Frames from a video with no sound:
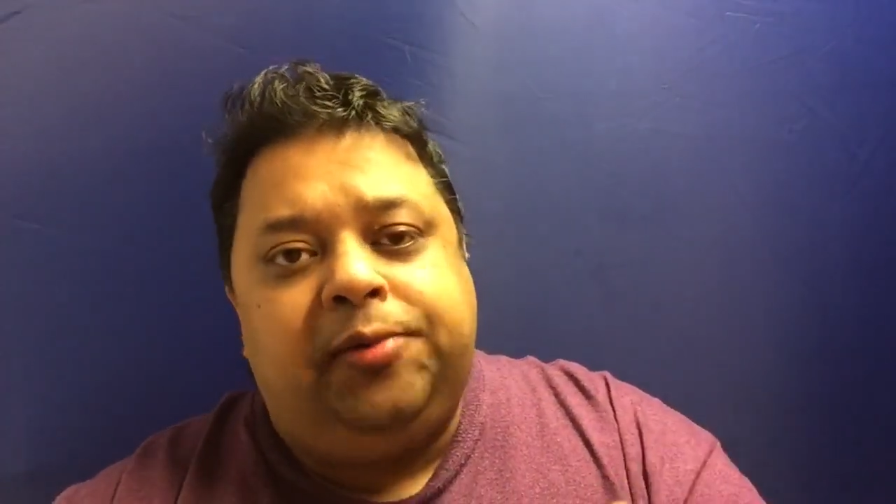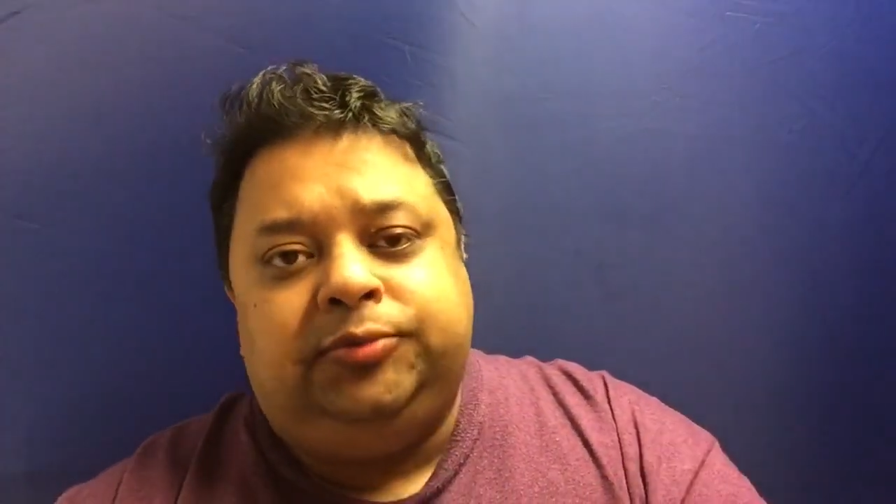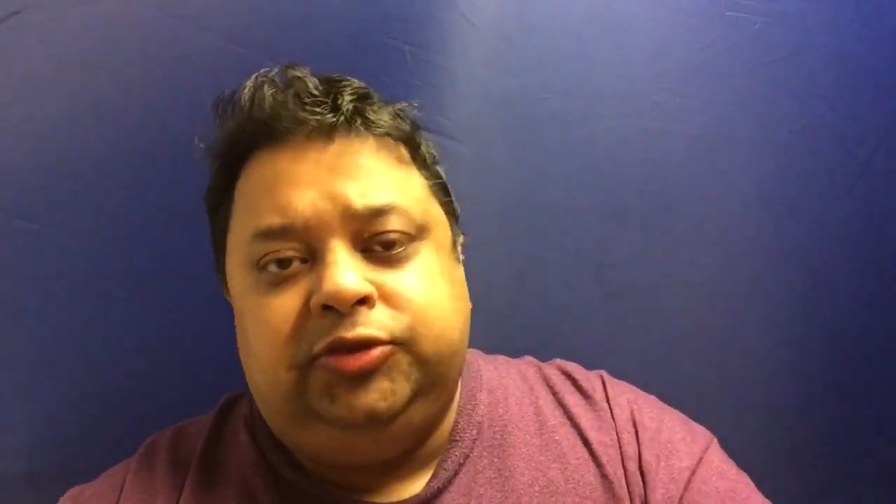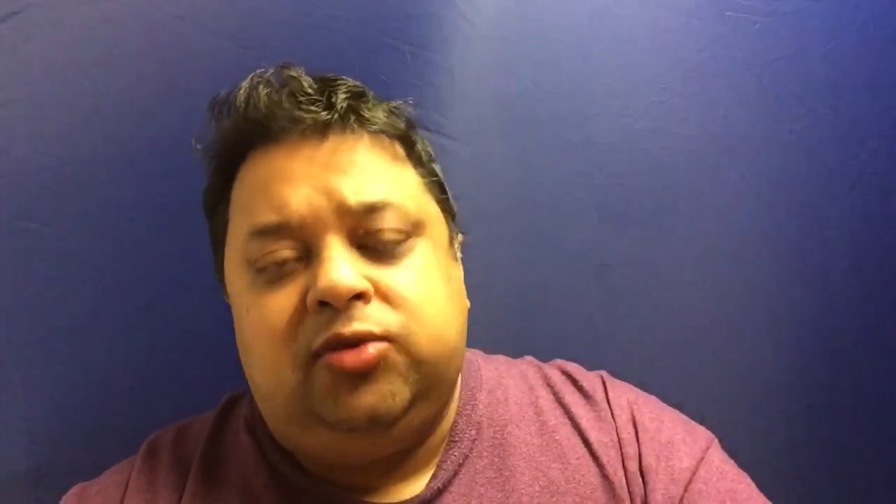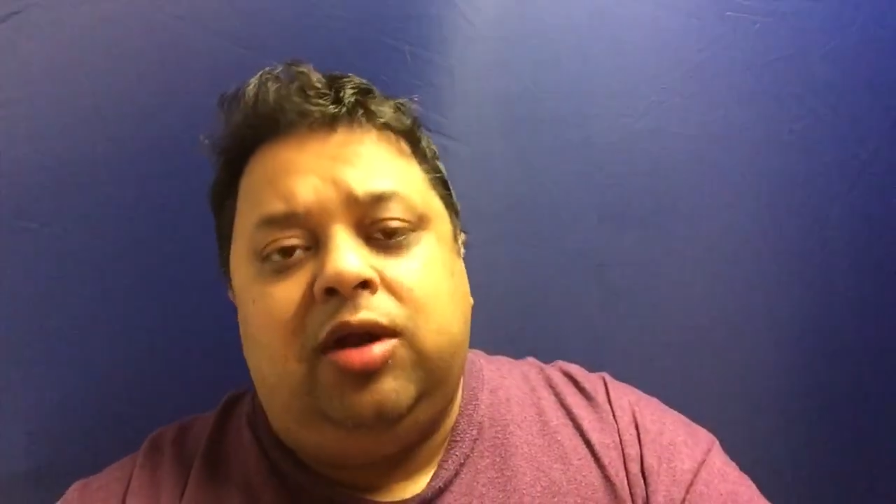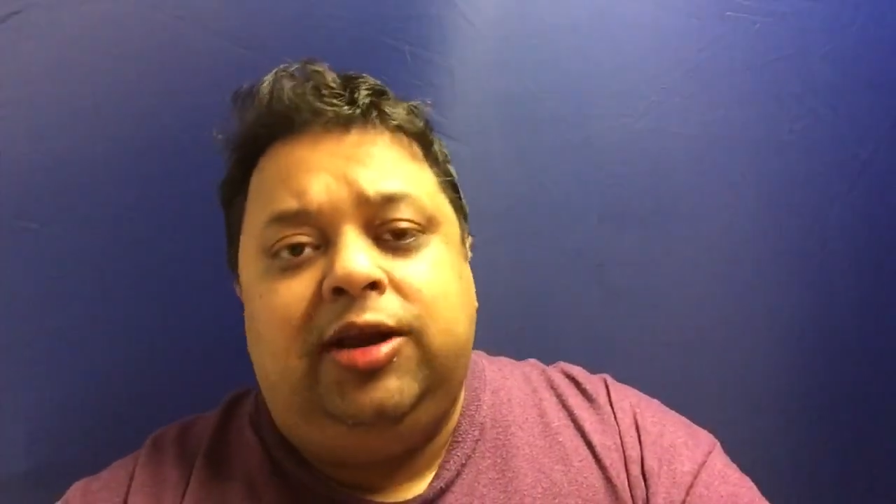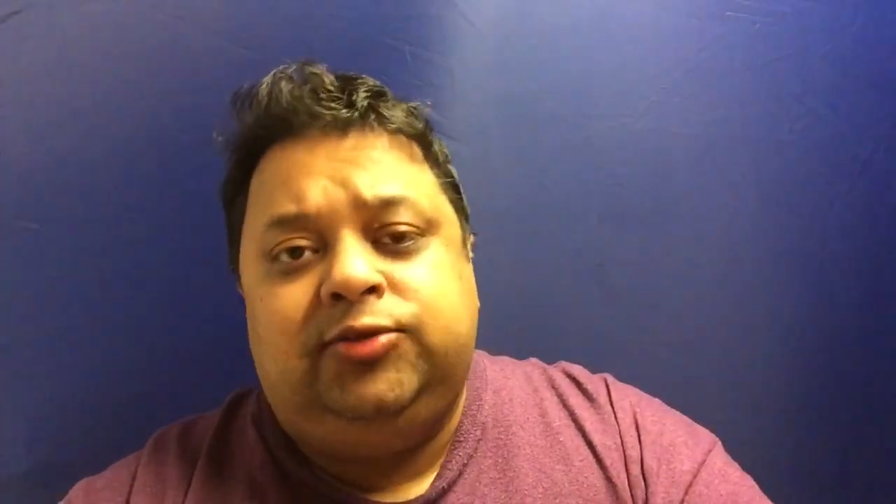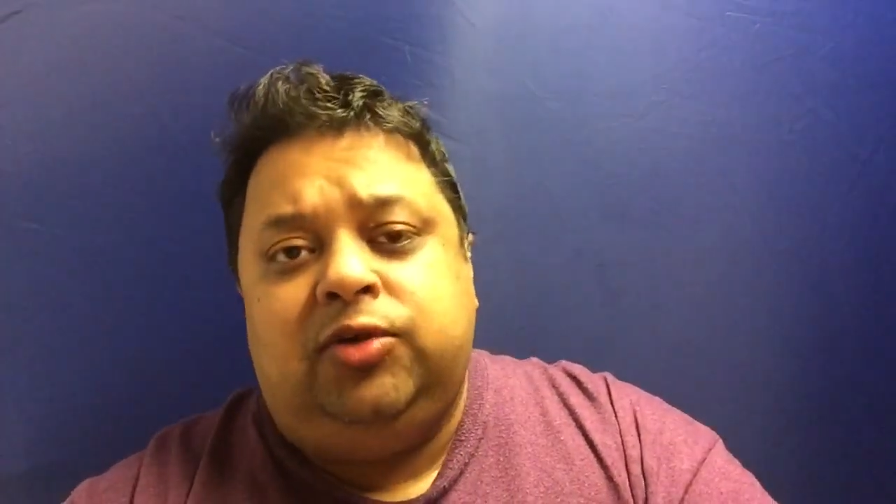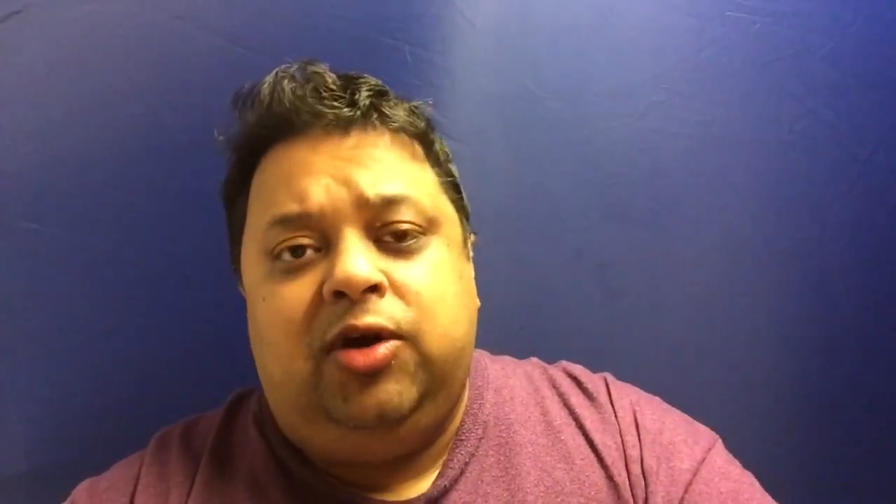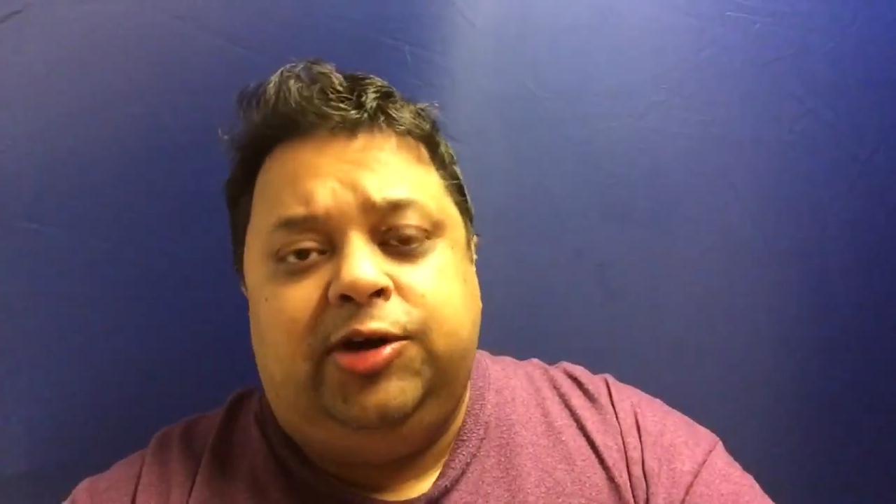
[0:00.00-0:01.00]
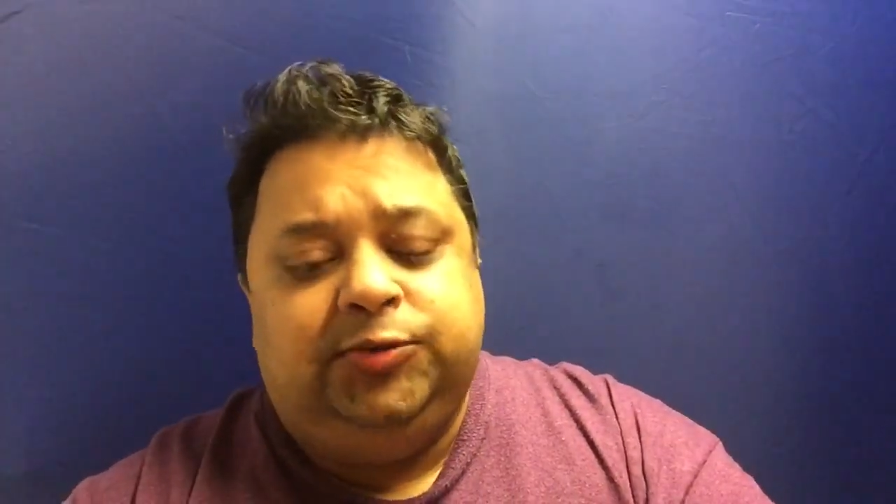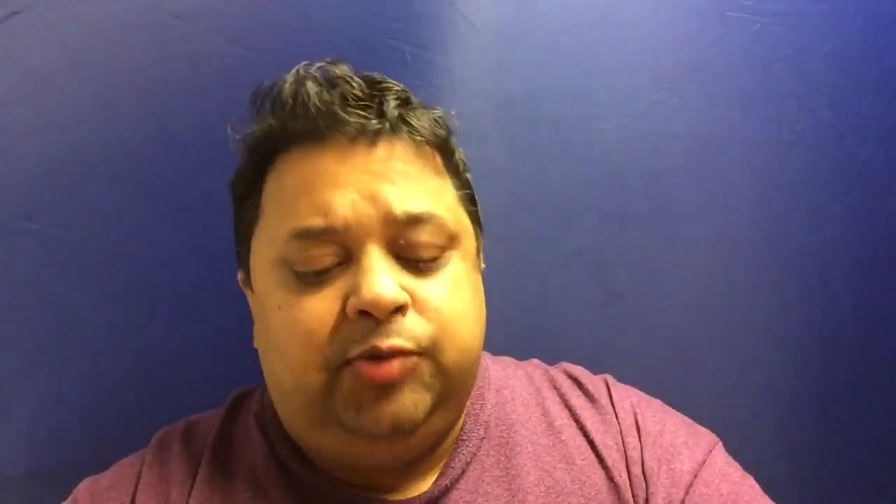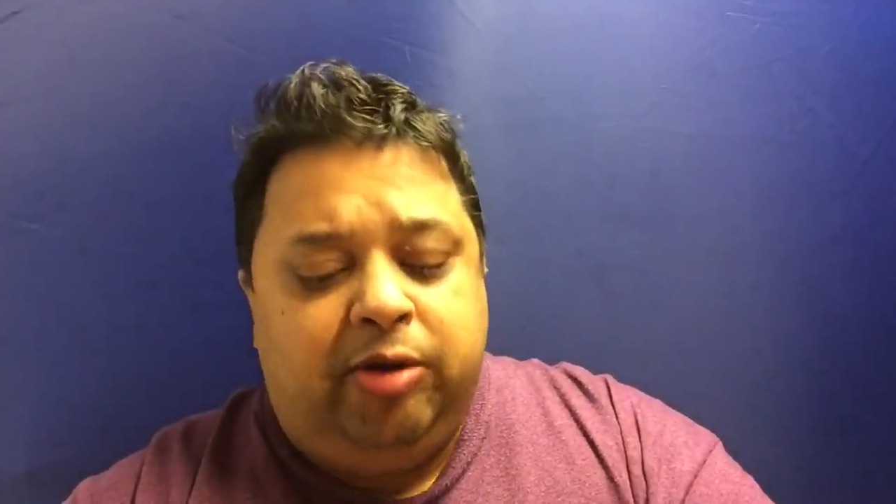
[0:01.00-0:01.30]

they call it extra large,